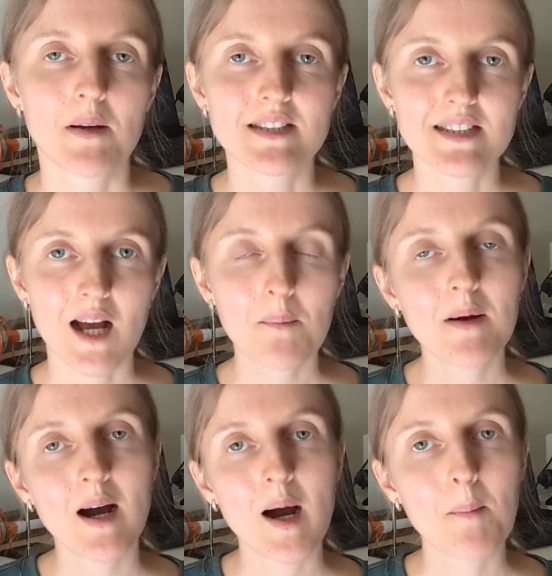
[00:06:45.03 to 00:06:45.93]
But
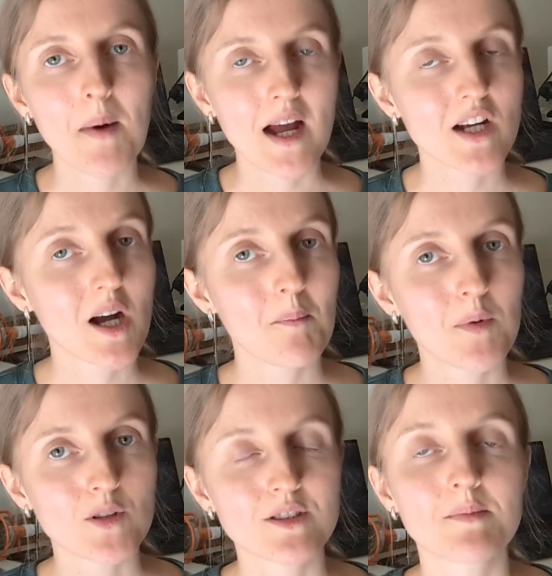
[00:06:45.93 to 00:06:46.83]
some
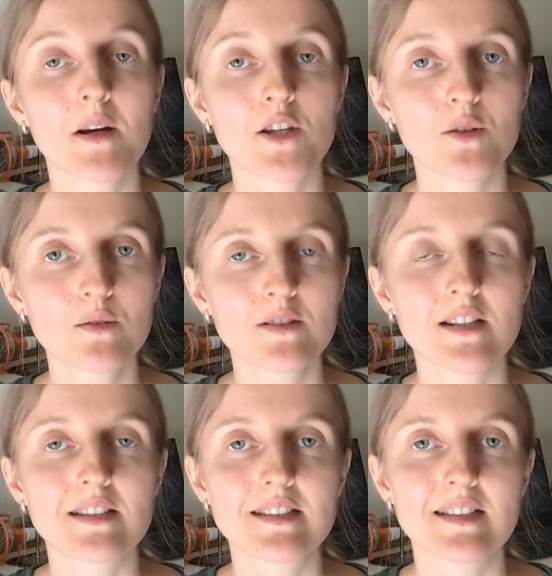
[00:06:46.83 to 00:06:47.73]
biocompost
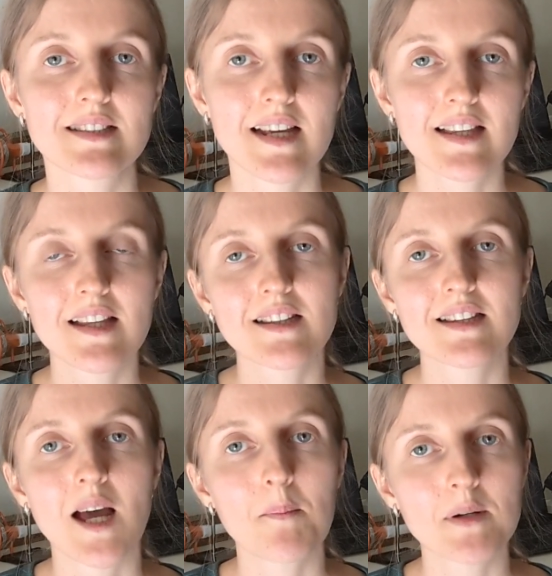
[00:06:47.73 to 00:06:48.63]
producers say that
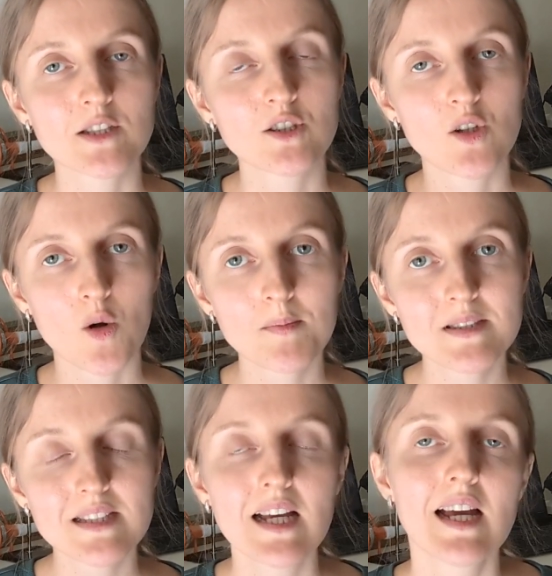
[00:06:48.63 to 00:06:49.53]
numbers drops
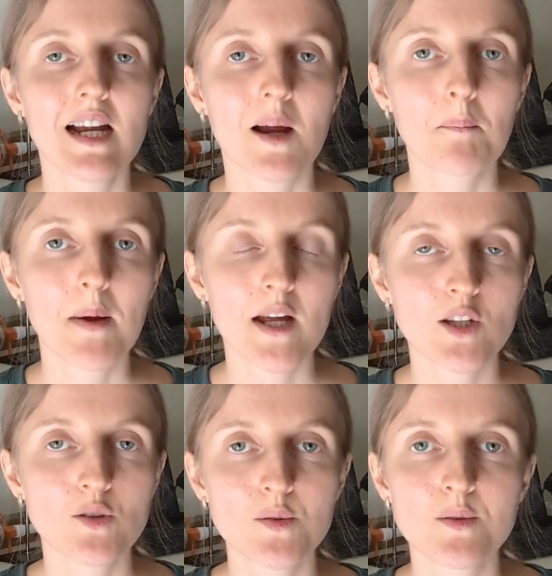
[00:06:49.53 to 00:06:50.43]

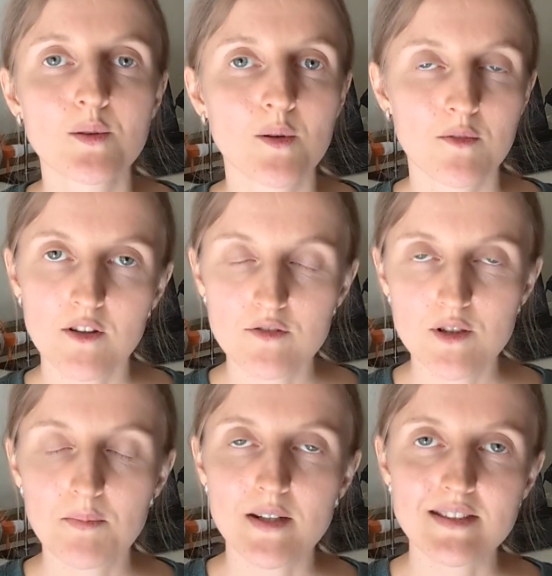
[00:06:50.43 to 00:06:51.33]
compared to
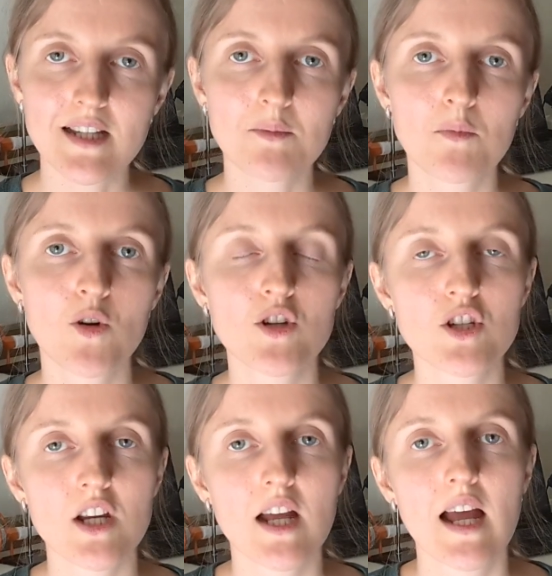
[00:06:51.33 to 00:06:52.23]
50%
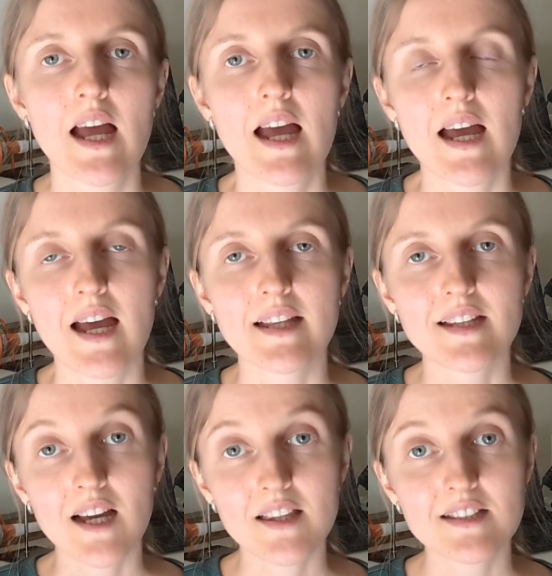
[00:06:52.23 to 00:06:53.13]
moisture, and
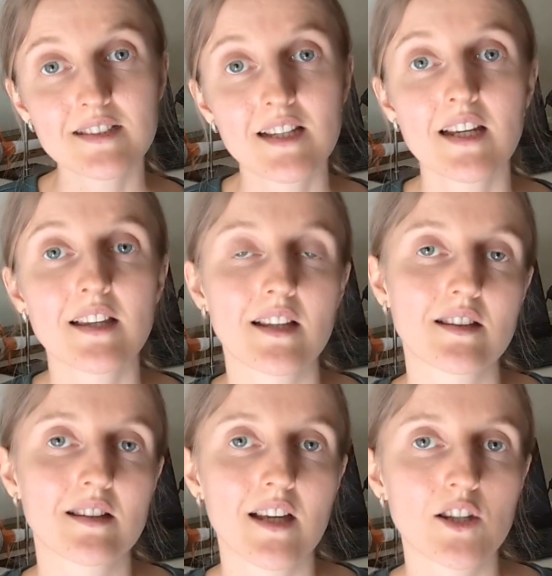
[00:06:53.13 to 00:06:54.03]
others say
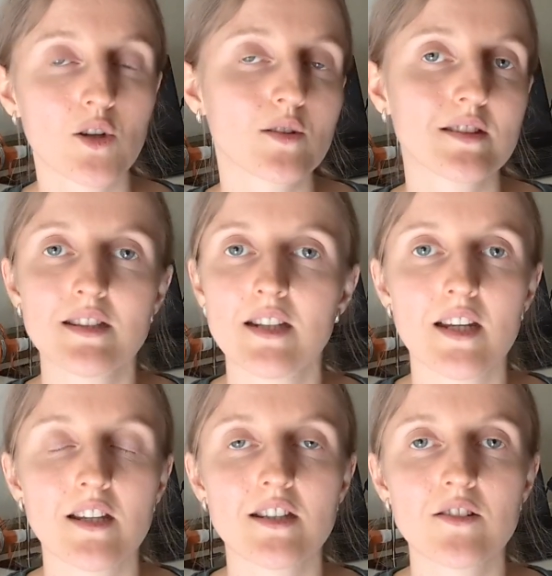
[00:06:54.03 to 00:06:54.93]
that they don't see
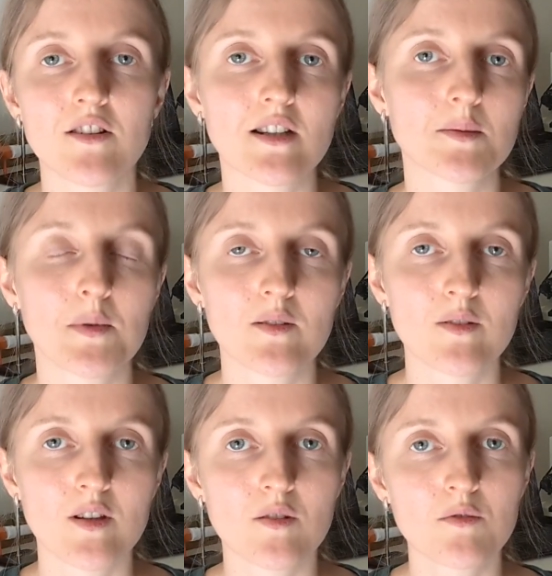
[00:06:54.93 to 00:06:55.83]
any difference
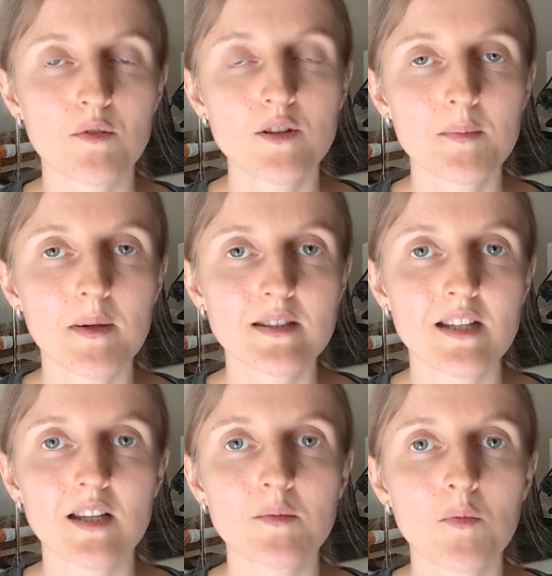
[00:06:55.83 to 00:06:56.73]
between
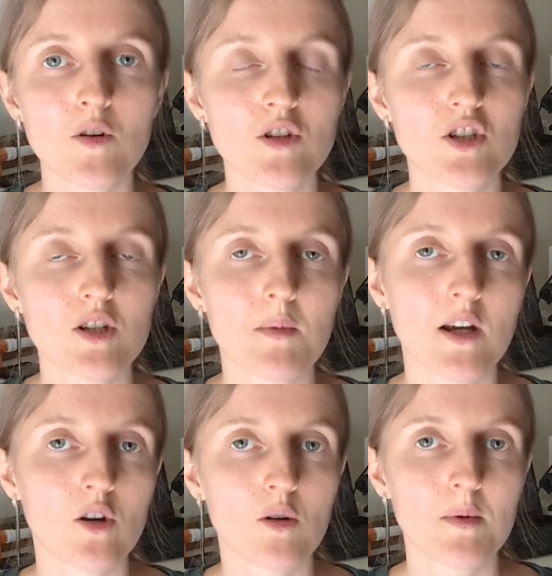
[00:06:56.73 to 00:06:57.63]
30% moisture
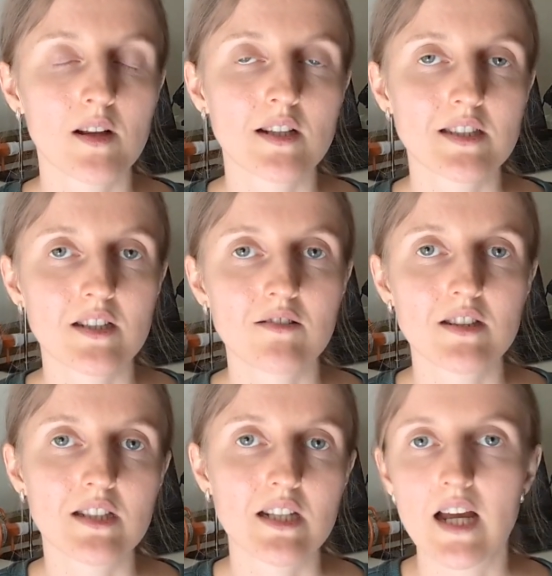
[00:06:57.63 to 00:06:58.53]
microbial
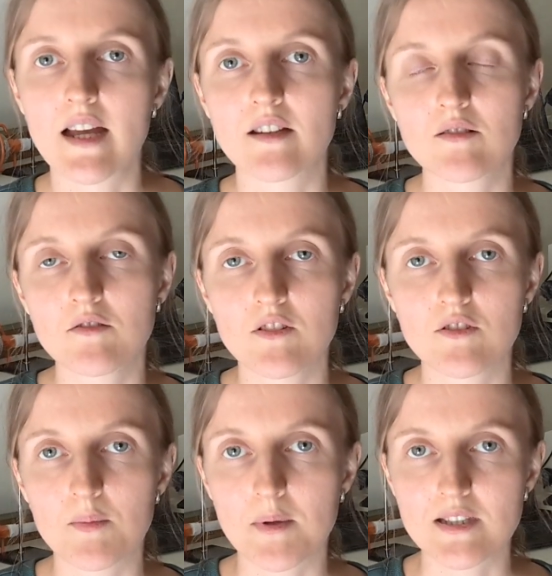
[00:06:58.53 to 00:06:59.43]
activity and
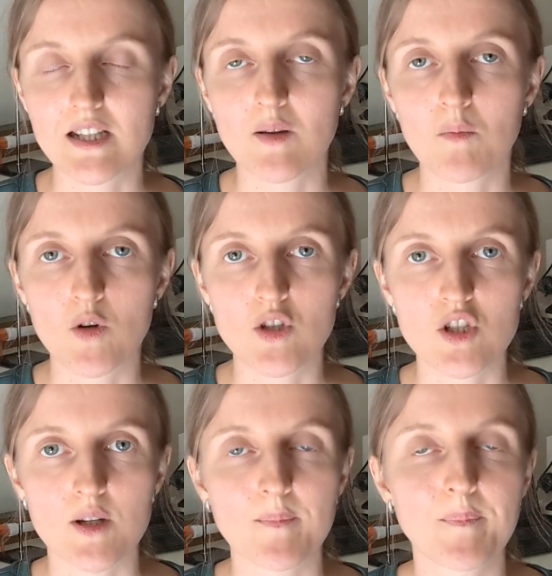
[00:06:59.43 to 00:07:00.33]
50%
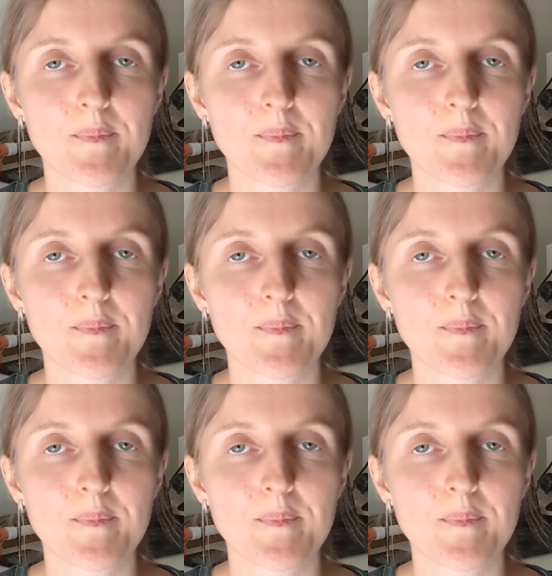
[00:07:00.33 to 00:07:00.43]
moisture.